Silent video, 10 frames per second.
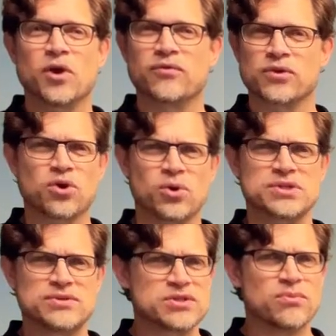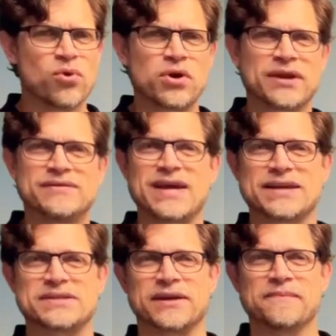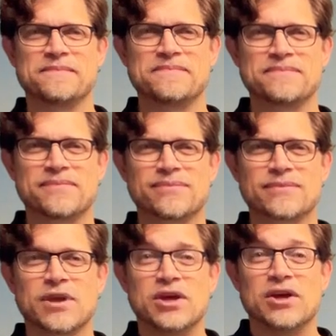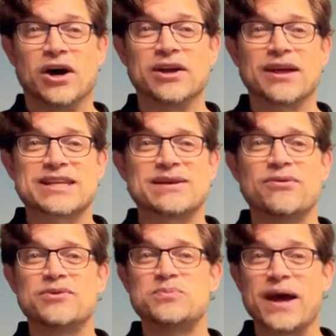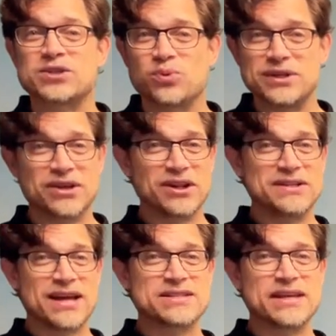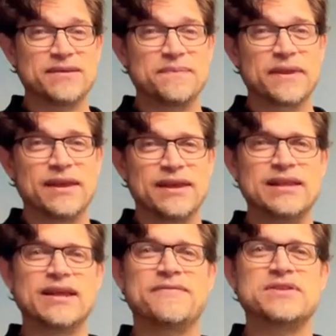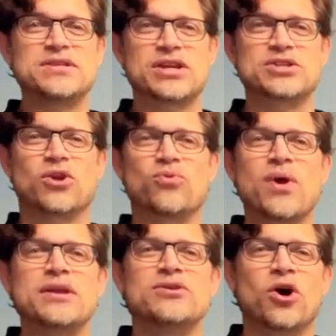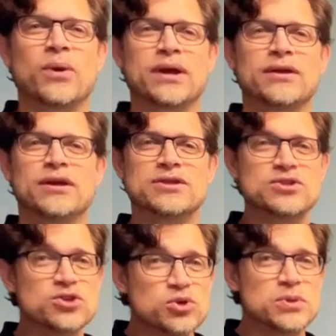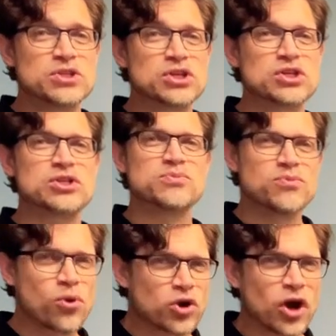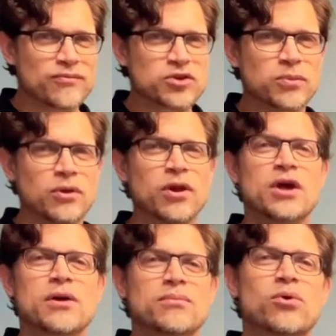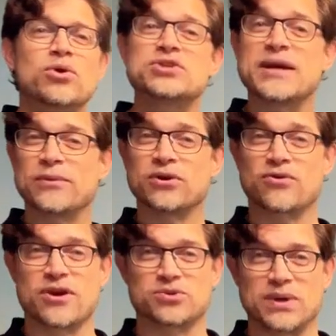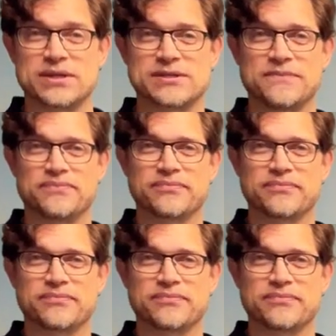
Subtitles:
over the course of just a morning of testing. Unlike some of his past wind tunnel testing, he left the session already knowing his new position is more comfortable, more stable in crosswinds.